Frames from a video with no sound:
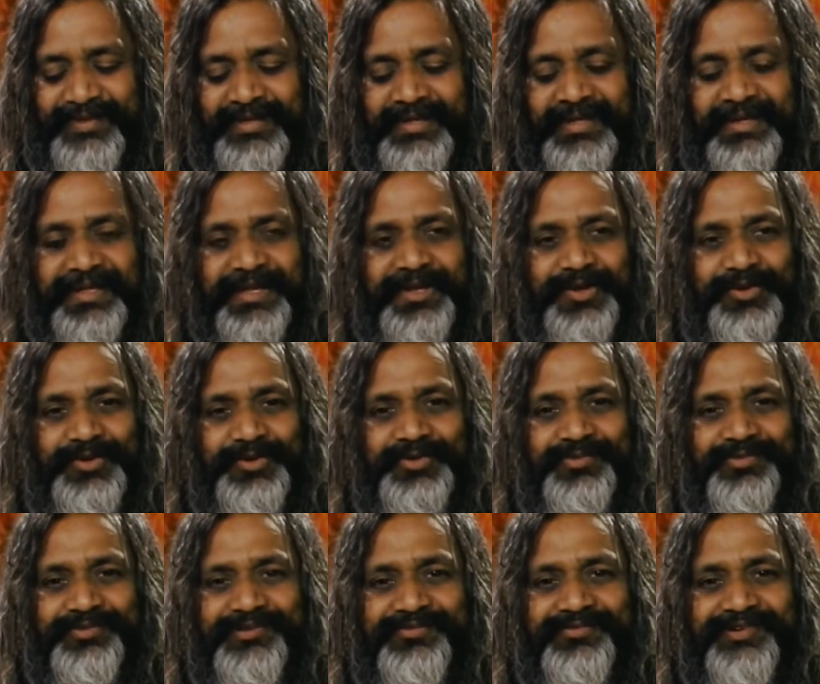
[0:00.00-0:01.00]
And how do
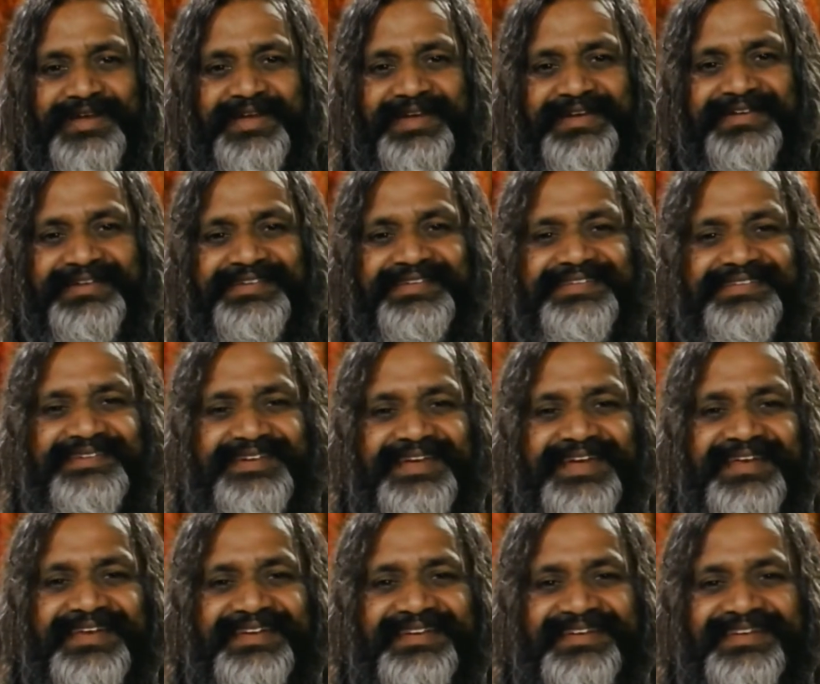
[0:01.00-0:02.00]
we find this
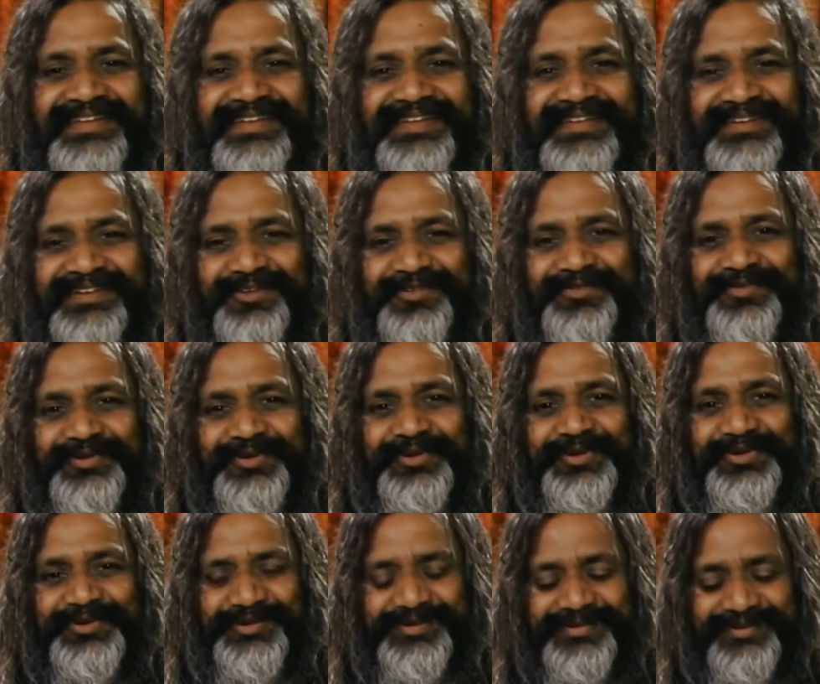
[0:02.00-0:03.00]
reality of the
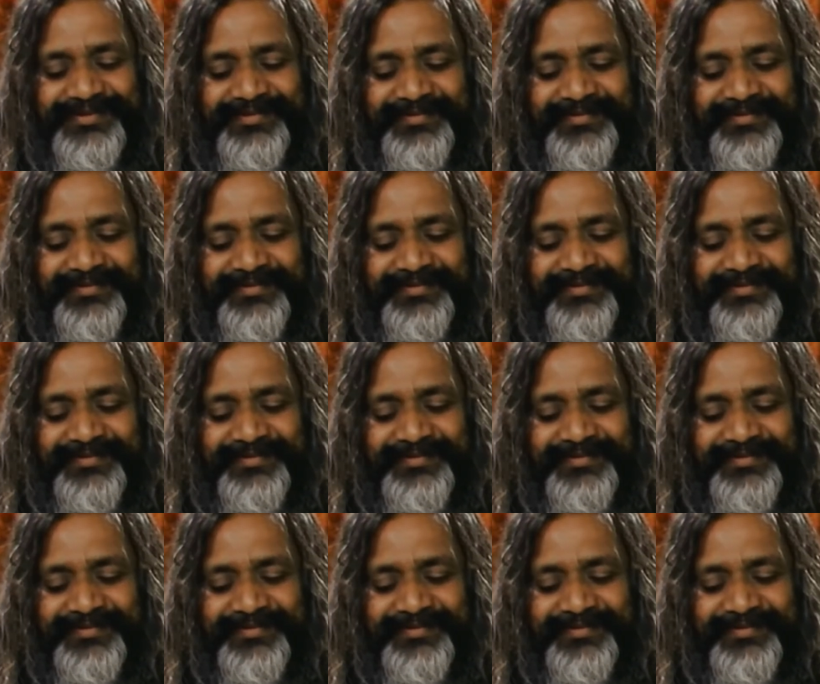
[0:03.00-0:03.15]
rose?